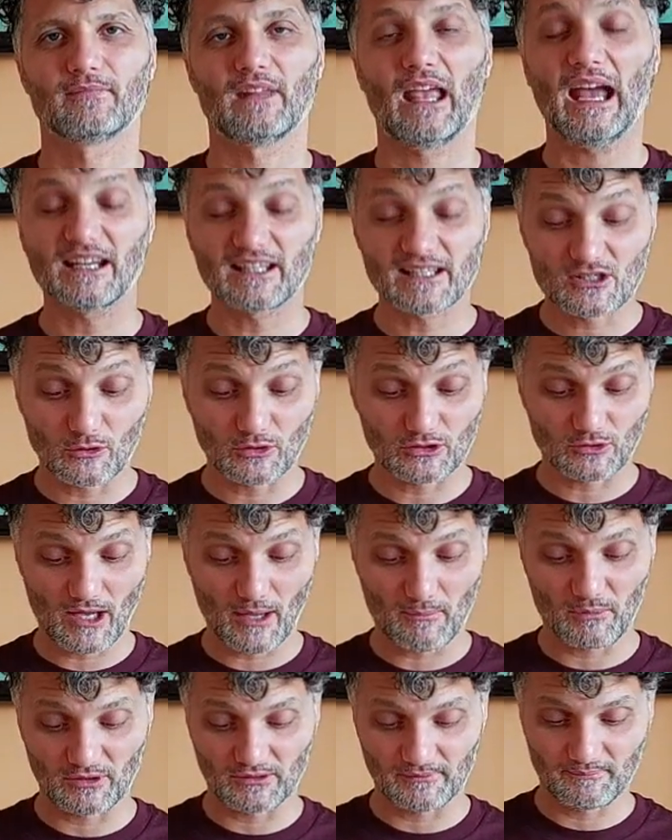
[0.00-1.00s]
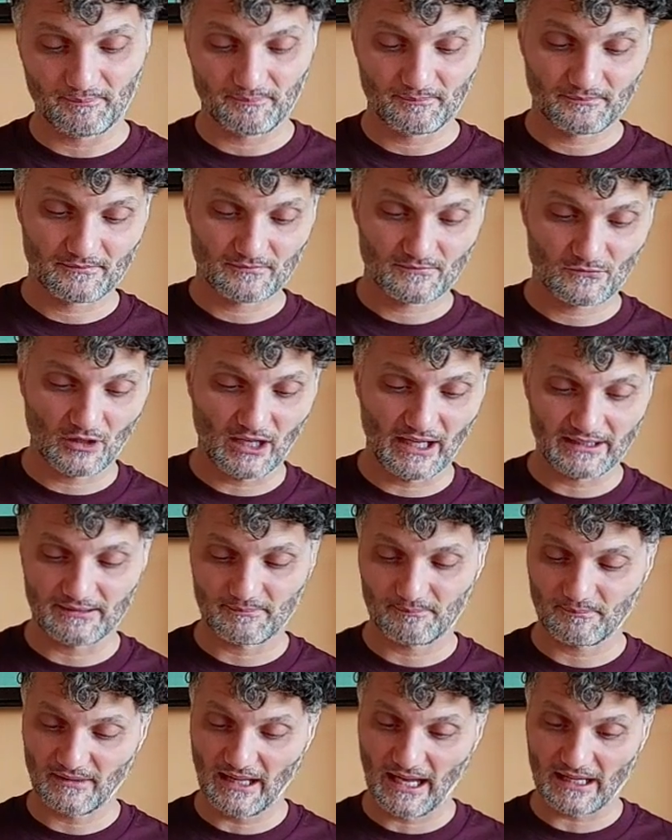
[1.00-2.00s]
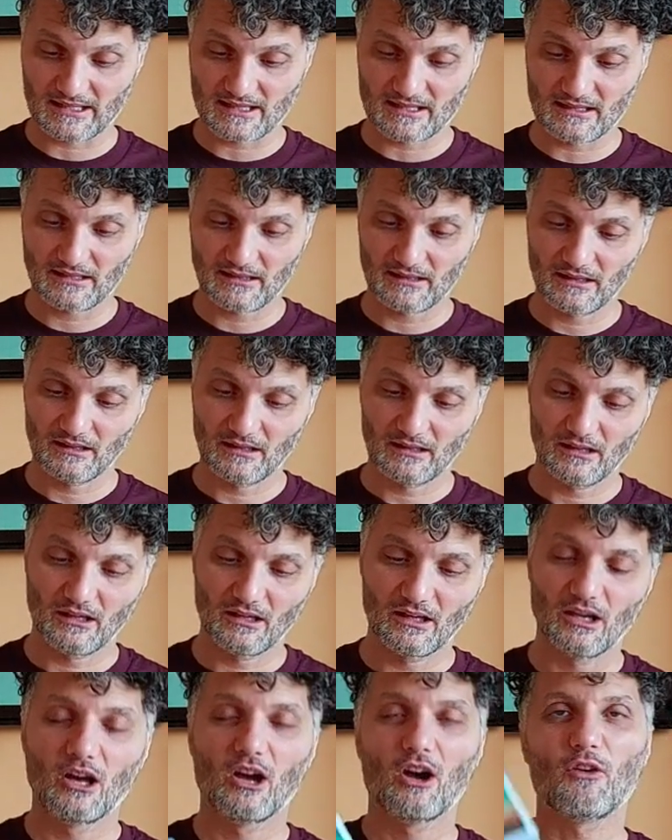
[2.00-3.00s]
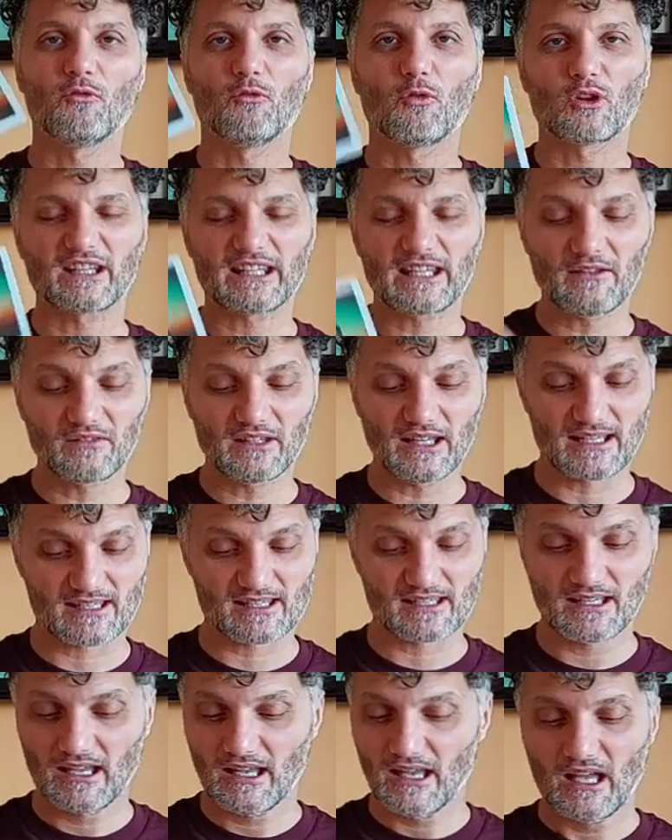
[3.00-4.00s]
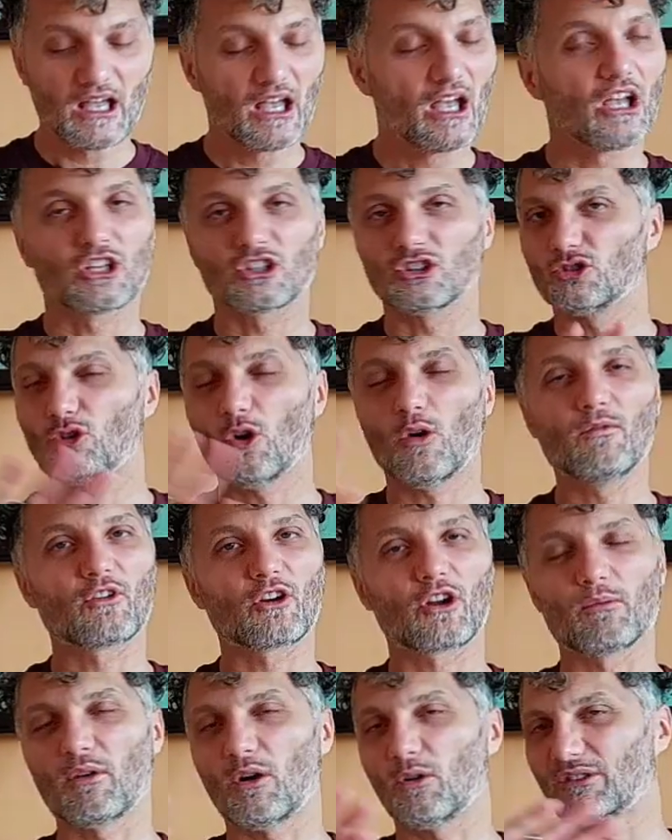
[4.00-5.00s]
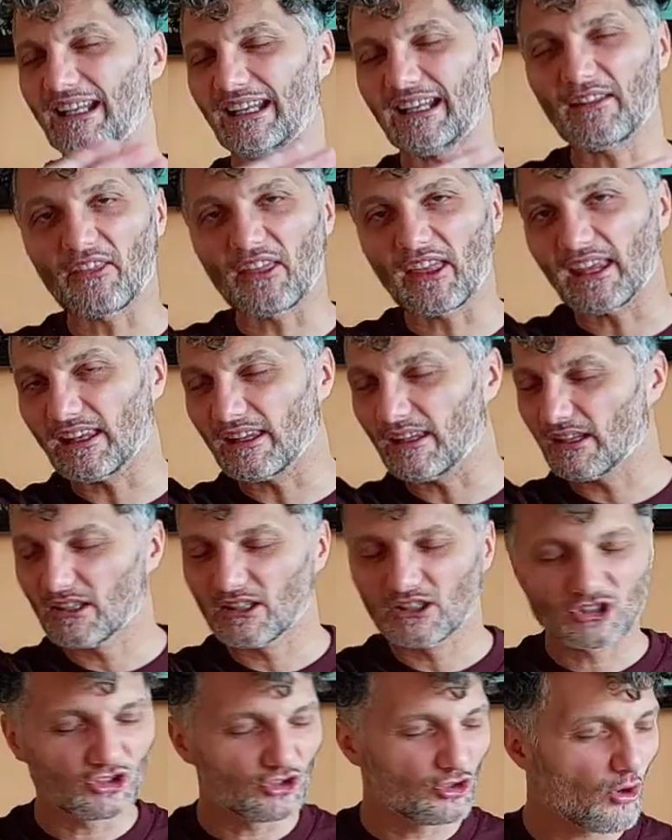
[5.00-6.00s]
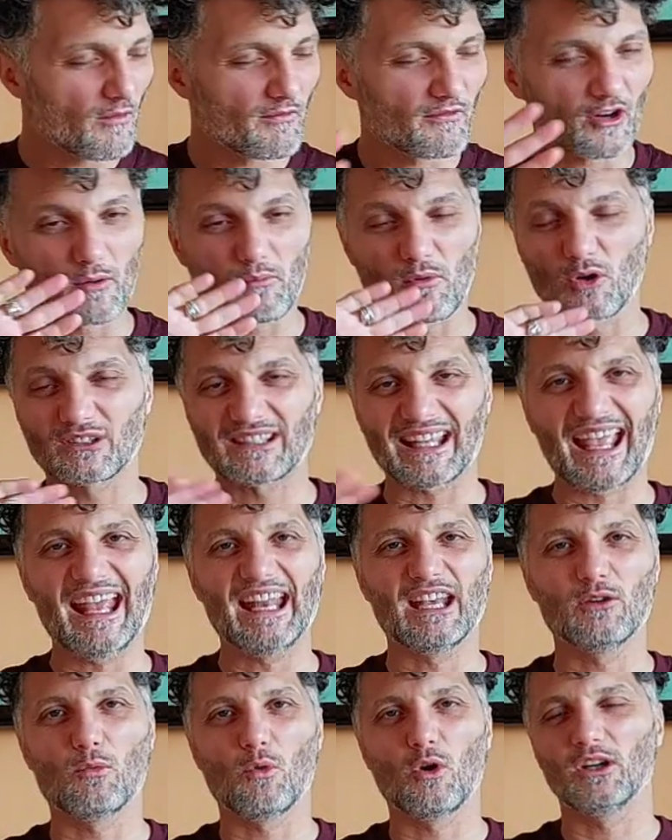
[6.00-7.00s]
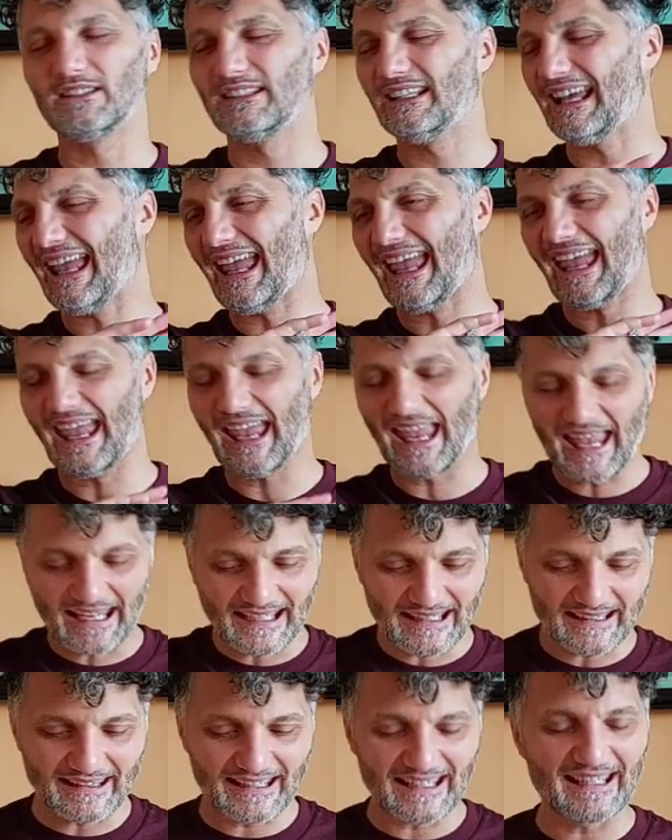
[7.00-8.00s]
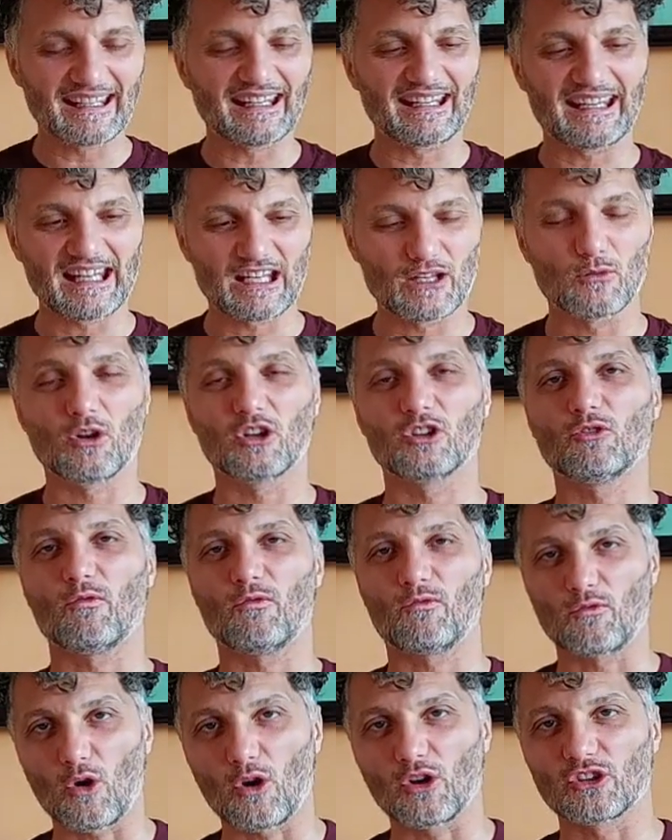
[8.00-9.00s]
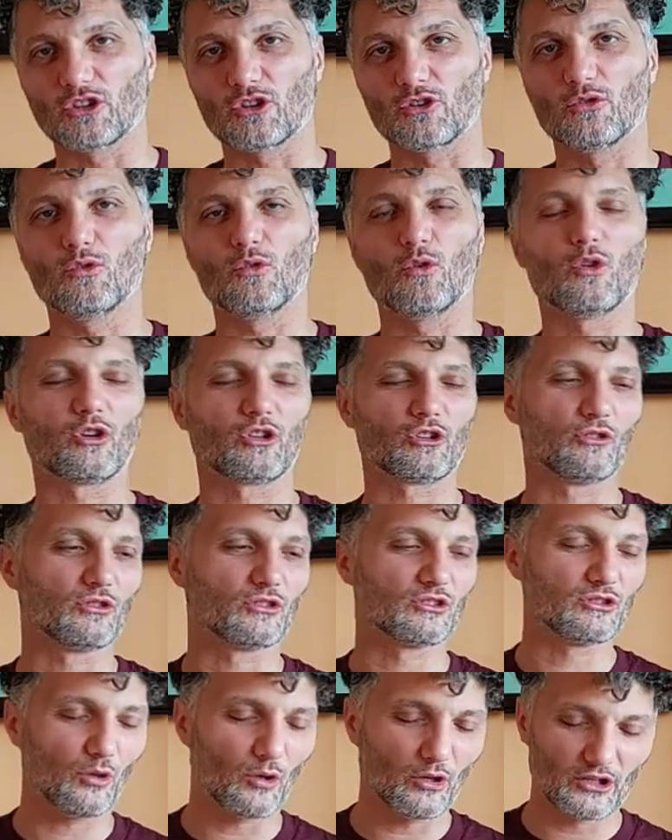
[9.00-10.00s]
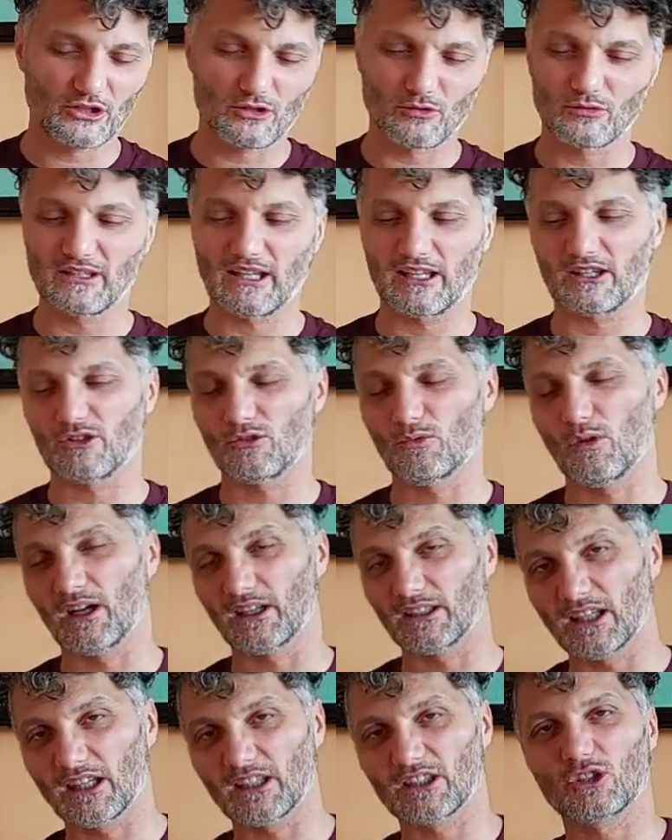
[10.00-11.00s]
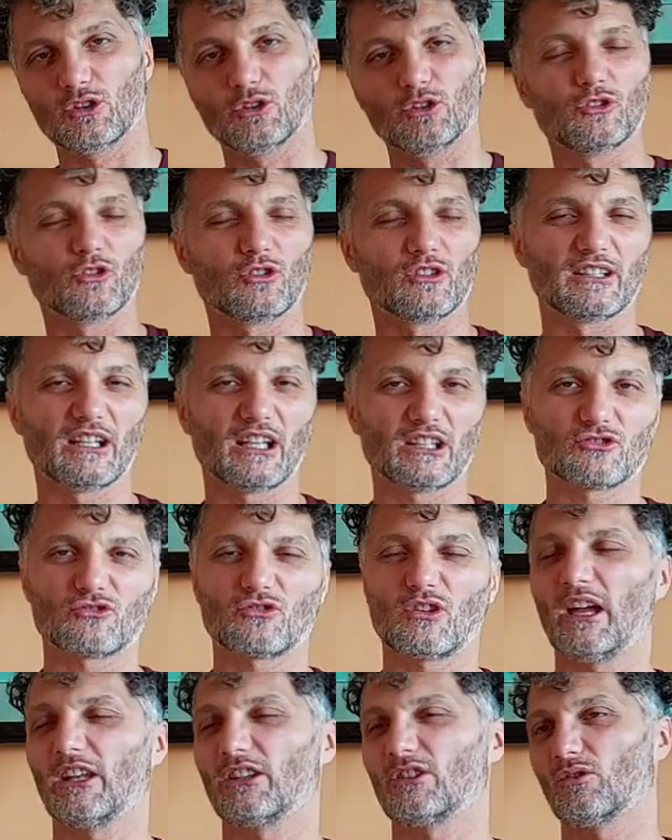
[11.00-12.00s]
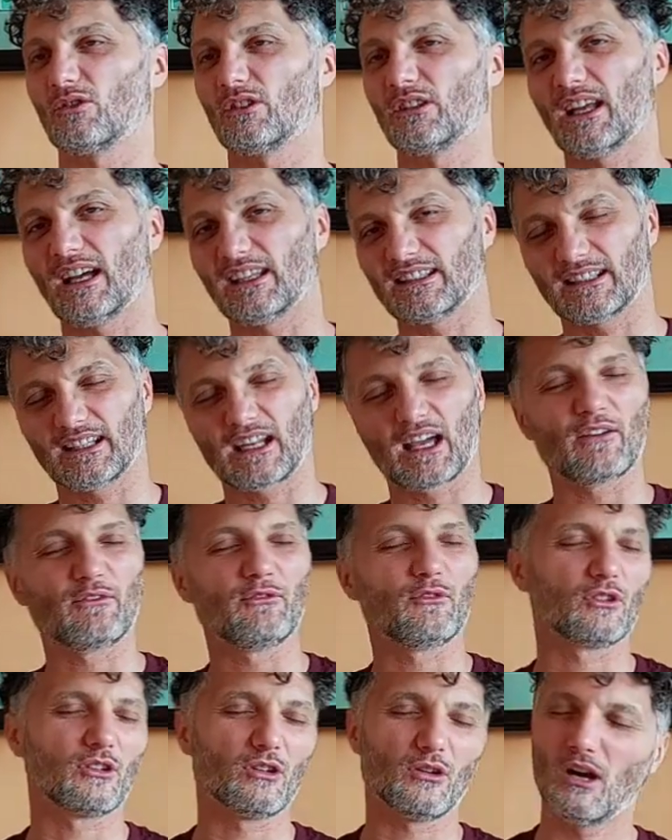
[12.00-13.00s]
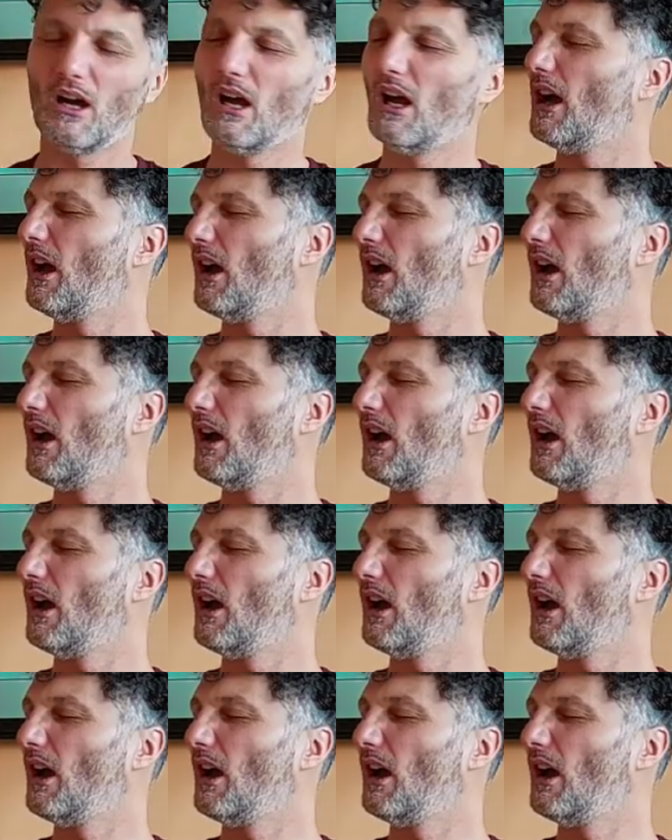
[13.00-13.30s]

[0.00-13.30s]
And it's going to happen. Right, next. Forgiveness. Don't worry about anything. Don't worry about anyone, anything and anyone who wronged you or you told you that you are not good or not right or not enough or not.